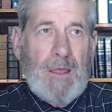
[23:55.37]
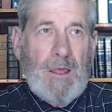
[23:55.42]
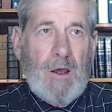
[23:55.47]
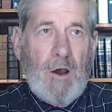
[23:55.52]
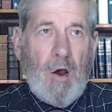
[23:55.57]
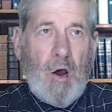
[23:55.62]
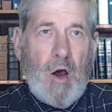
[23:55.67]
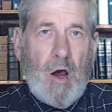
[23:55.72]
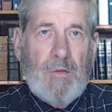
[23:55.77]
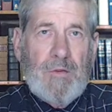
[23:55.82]

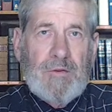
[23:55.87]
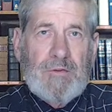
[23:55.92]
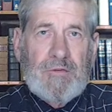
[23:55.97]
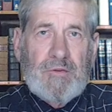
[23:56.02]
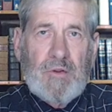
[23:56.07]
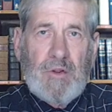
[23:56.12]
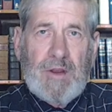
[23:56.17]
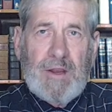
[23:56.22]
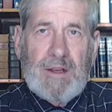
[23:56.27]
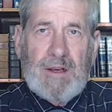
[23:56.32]
All the
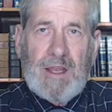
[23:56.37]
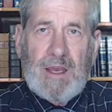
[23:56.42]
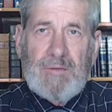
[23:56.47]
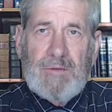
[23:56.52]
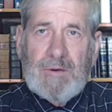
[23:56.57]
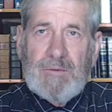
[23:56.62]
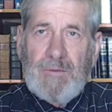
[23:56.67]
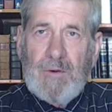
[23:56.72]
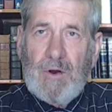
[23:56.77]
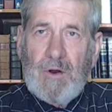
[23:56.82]
slain
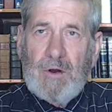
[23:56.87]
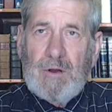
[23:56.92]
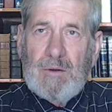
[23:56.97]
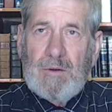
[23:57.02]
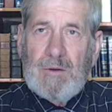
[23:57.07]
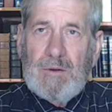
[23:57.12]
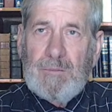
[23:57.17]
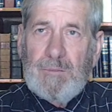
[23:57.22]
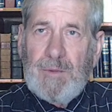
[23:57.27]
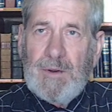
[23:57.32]
having
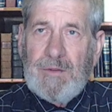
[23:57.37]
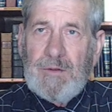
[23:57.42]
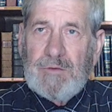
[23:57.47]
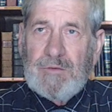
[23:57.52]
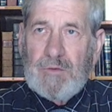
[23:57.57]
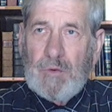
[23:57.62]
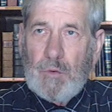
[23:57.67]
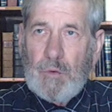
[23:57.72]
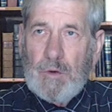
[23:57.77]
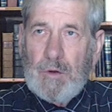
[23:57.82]
fallen by the
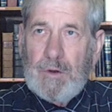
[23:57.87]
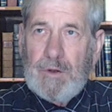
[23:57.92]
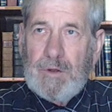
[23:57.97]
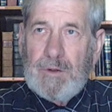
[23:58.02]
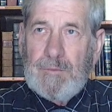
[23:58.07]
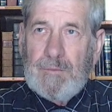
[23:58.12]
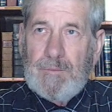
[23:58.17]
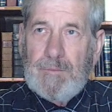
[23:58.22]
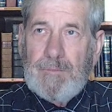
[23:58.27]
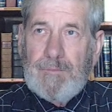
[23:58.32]
sword,
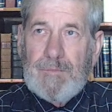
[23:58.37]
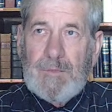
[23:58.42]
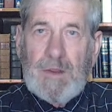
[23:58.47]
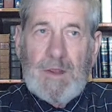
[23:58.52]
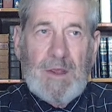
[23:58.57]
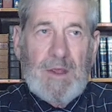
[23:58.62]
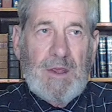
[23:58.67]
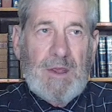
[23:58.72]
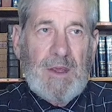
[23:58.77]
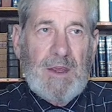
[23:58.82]

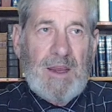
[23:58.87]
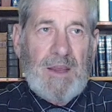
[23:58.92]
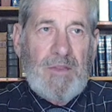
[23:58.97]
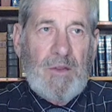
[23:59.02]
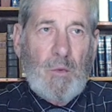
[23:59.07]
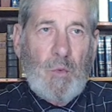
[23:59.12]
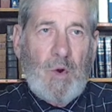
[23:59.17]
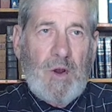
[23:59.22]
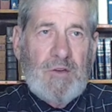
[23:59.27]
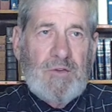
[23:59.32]
and
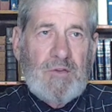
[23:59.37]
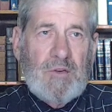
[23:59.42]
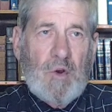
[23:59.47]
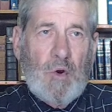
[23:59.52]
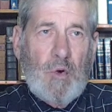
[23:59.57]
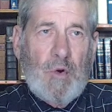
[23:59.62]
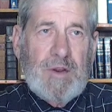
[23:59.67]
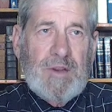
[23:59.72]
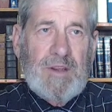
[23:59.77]
the ones going